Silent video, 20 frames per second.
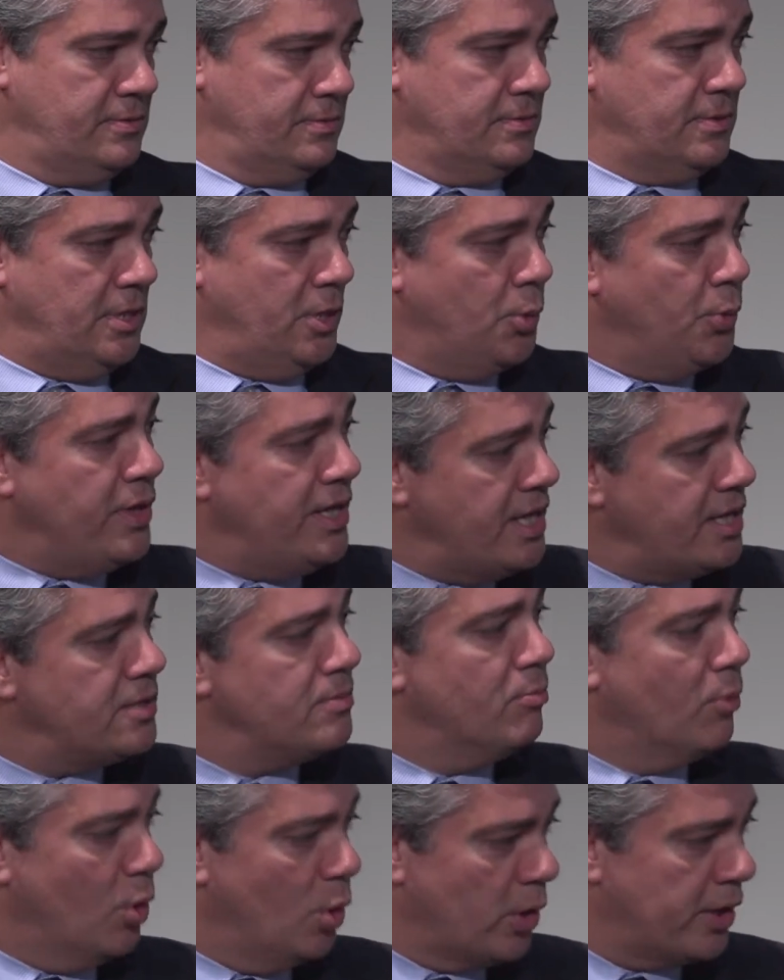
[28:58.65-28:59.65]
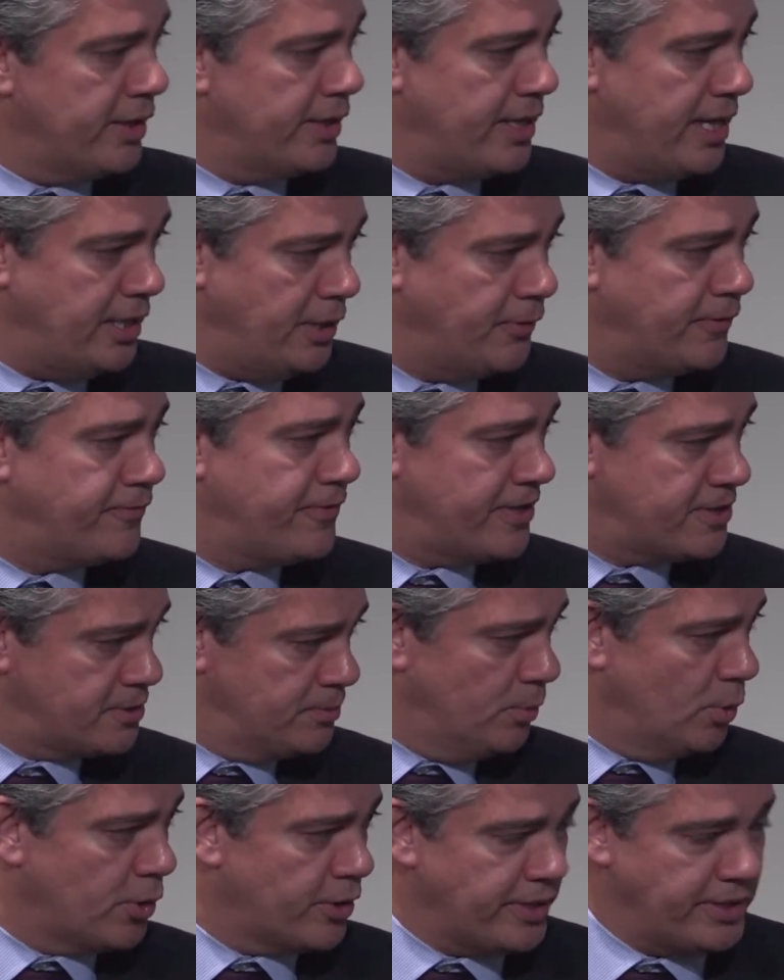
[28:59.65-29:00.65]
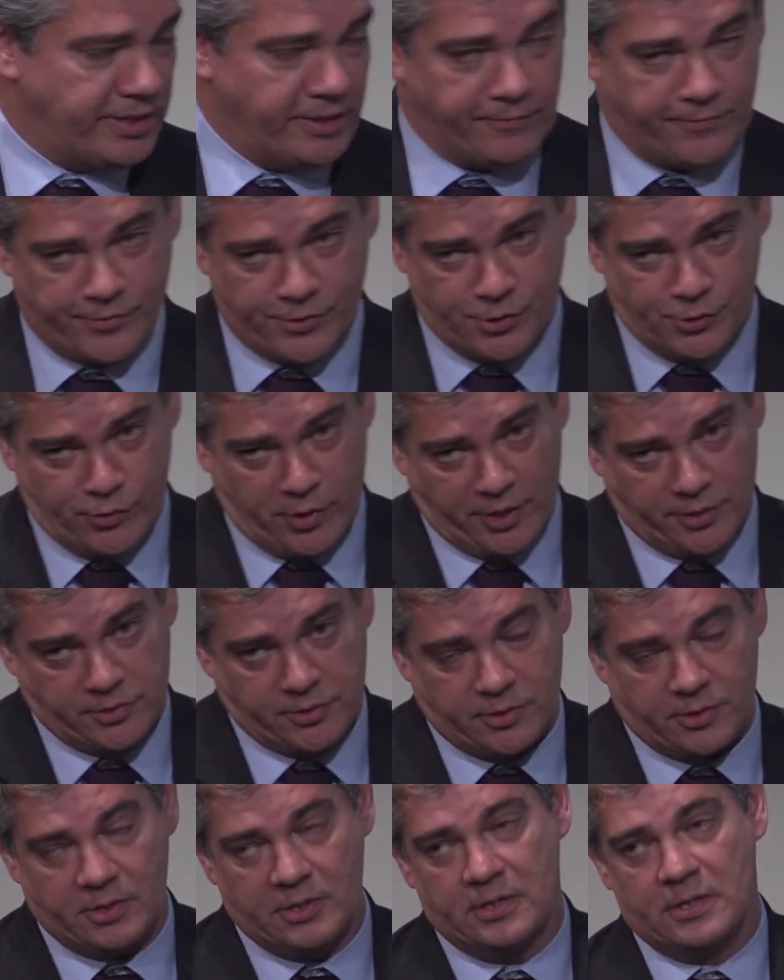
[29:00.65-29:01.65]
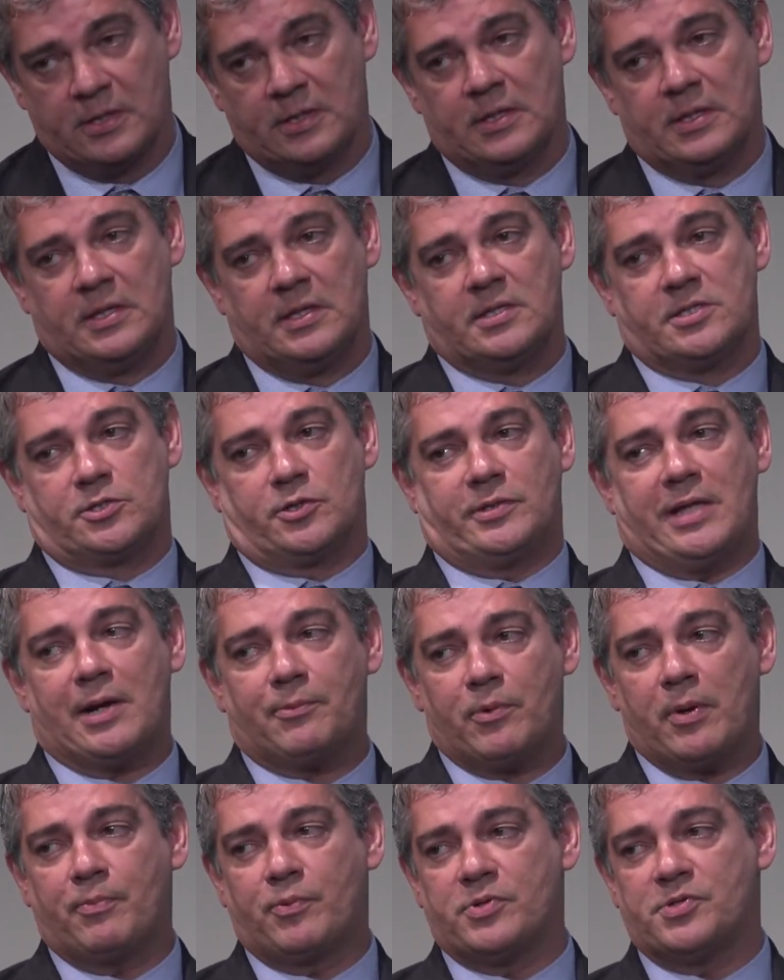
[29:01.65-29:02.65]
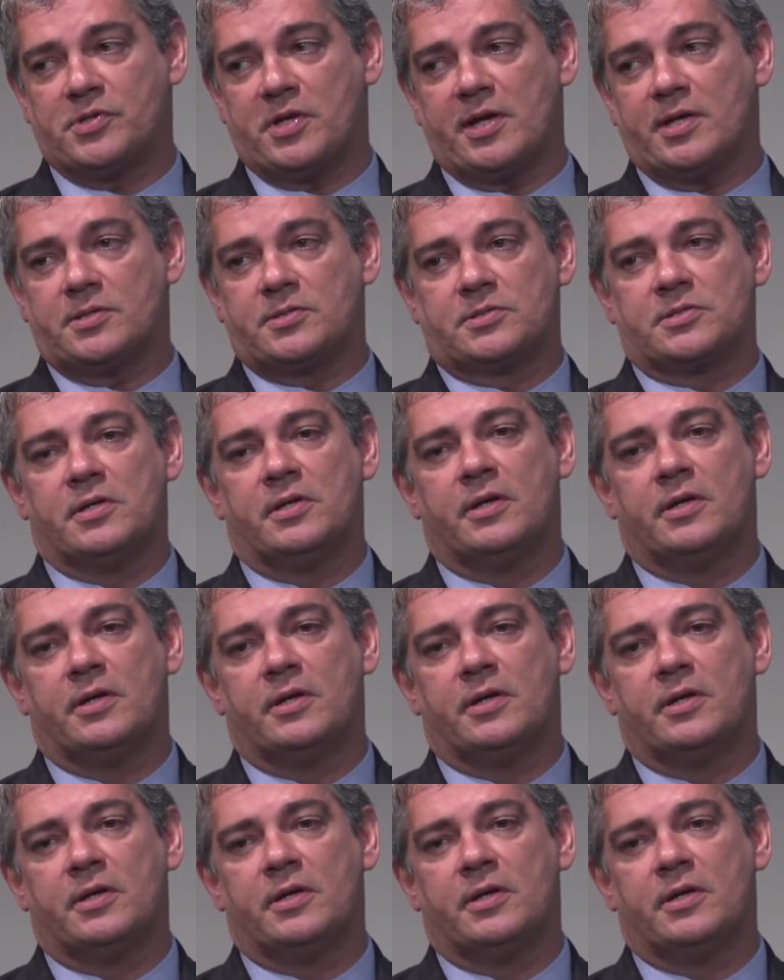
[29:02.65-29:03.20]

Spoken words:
You eat more and you invest more in infrastructure. So that represents